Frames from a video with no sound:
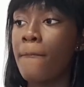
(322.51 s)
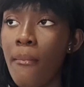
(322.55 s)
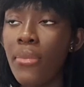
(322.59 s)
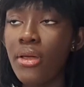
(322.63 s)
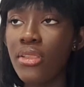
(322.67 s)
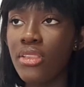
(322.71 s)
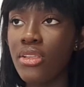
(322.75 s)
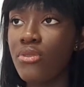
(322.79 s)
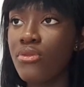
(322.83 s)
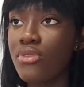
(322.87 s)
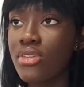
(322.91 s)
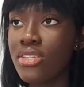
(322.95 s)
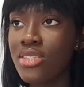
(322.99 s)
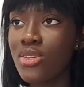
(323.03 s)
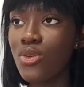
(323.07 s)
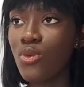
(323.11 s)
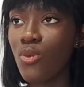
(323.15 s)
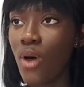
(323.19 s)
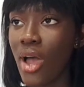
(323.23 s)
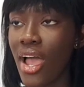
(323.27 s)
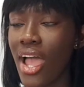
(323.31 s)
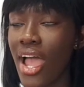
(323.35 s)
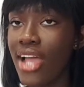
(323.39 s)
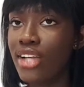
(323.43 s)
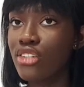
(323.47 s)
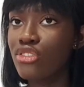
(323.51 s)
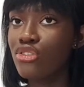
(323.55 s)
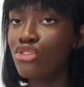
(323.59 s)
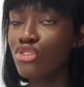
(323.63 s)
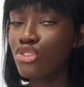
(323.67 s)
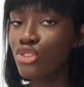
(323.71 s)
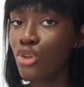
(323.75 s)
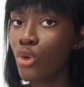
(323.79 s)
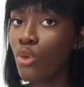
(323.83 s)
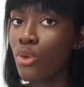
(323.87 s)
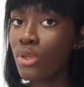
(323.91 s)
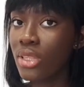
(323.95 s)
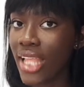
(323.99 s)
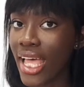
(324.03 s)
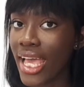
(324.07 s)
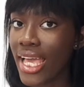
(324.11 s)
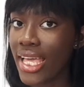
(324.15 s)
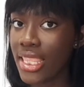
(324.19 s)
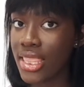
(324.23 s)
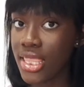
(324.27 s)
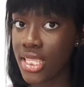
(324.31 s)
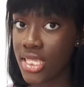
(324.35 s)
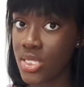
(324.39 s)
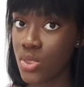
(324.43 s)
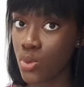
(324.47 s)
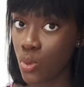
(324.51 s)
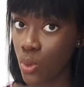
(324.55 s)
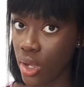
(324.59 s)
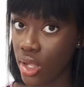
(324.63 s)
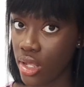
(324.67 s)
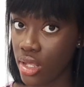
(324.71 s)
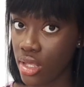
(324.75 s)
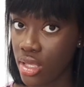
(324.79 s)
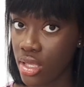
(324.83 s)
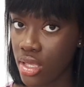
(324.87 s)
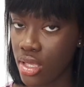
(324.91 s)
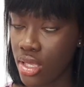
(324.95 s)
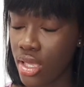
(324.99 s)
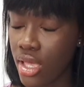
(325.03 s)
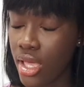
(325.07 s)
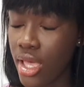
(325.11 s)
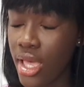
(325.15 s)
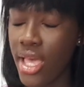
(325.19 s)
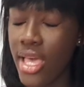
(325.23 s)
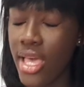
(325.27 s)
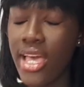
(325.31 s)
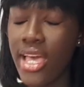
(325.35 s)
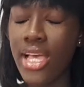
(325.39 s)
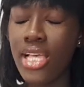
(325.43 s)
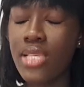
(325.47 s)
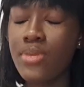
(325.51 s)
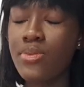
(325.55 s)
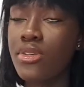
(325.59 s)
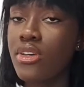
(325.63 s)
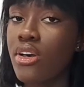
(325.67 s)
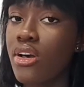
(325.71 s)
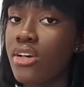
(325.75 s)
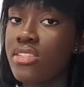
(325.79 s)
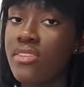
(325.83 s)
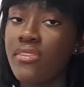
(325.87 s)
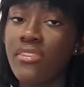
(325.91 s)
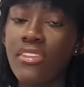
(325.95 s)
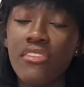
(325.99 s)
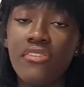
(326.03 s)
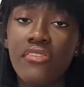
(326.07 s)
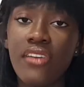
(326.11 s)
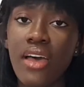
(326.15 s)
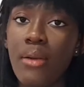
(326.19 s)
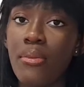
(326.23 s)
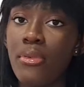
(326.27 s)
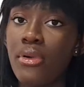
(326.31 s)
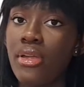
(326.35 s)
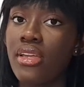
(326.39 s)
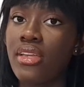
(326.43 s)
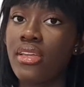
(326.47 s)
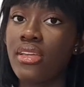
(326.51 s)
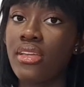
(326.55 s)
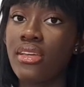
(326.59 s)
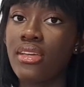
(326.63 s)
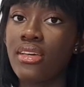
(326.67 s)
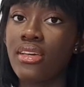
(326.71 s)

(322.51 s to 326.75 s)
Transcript: But the reason why I don't like this one is because of the fabric.